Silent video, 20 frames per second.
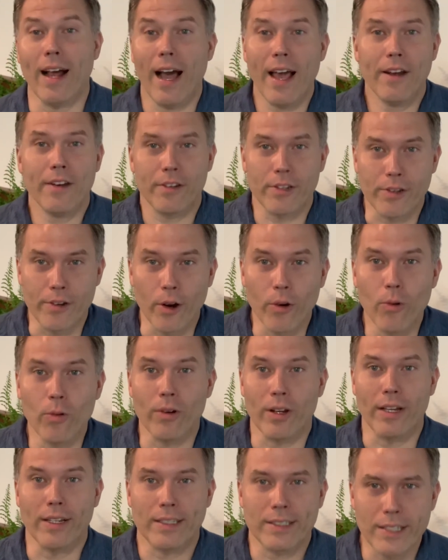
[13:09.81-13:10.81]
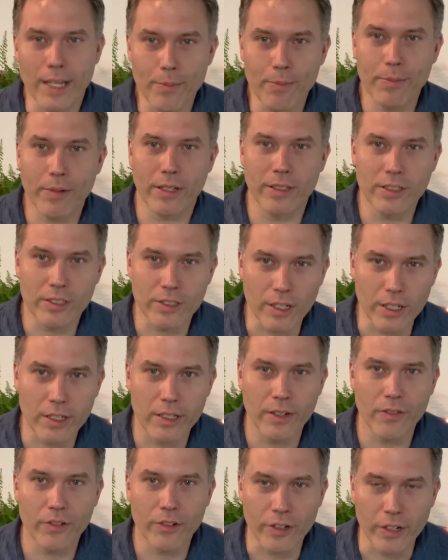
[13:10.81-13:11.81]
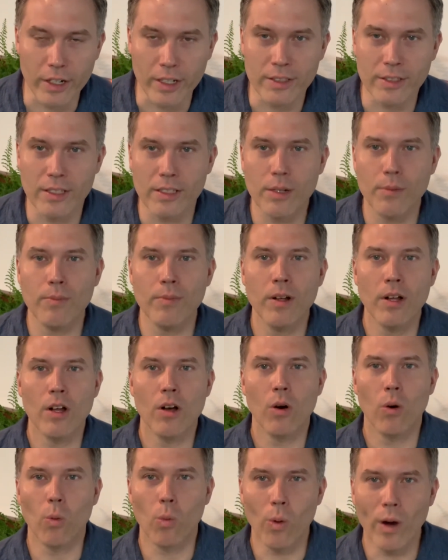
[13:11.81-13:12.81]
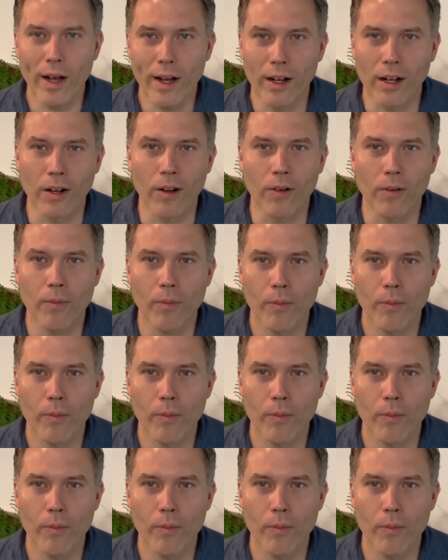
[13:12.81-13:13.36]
I don't accept constructive criticism well.